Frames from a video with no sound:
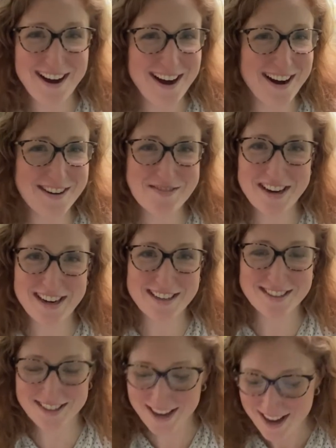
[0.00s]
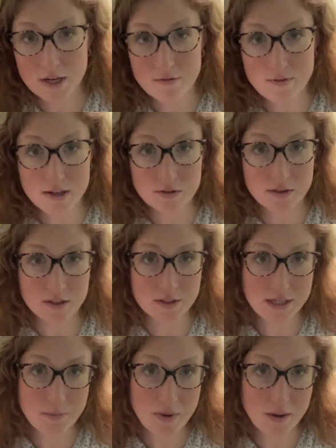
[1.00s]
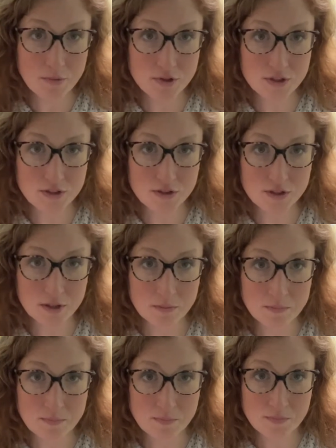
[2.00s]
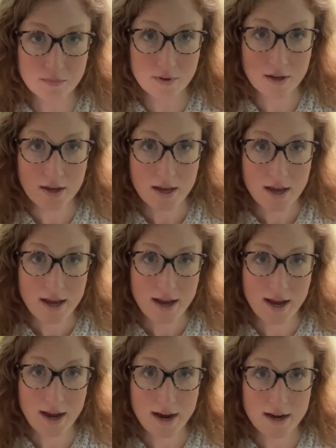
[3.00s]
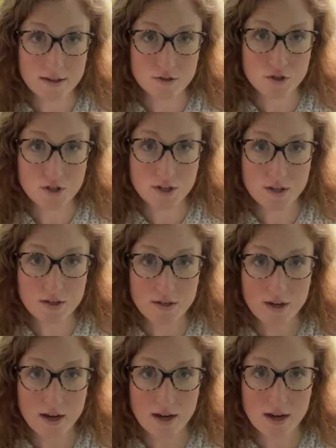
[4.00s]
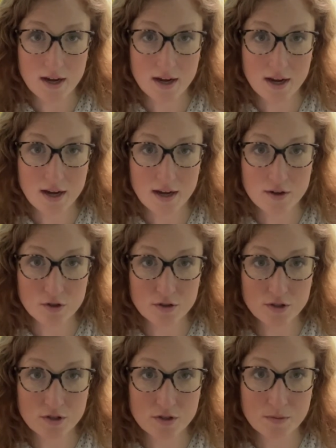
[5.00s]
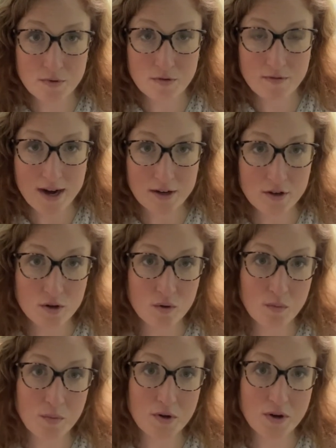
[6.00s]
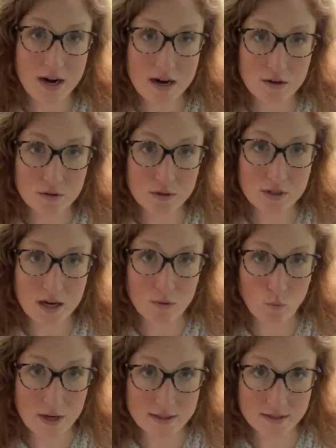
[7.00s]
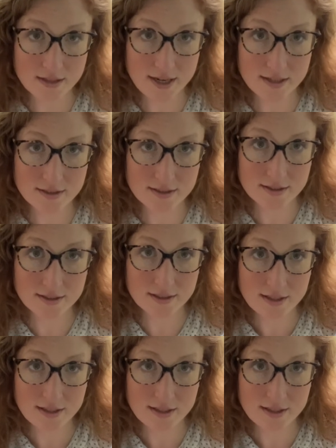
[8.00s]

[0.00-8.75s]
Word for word: oh my gosh. I follow the Clean Mama system and she, in her system, you vacuum your house on Wednesdays.